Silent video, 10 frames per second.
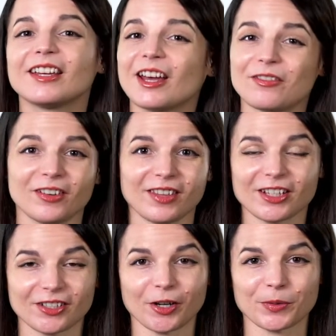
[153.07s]
Everything
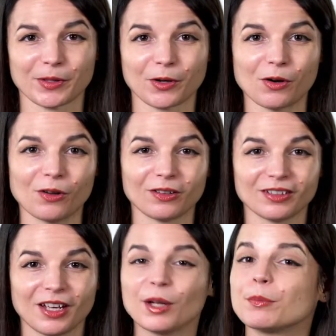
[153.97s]
starts with a goal,
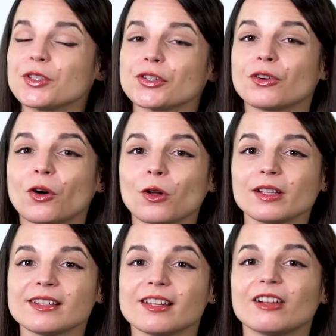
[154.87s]
but your goal
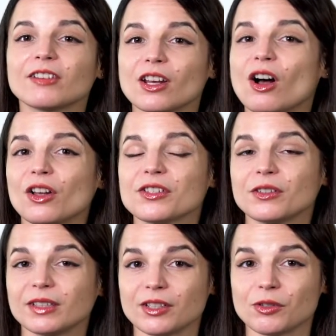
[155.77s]
itself can also
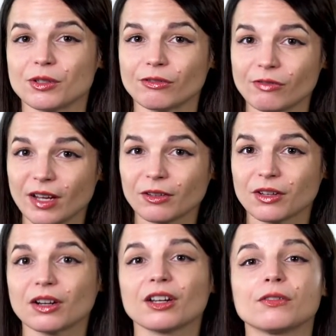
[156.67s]
lead you to
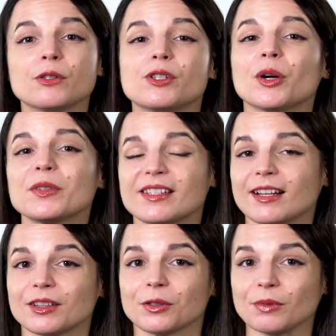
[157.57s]
failure if you don't set
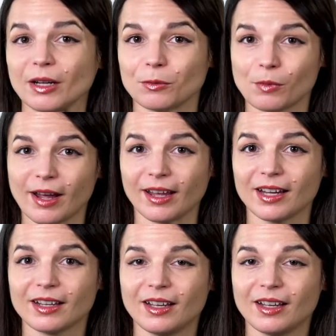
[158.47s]
it the right way.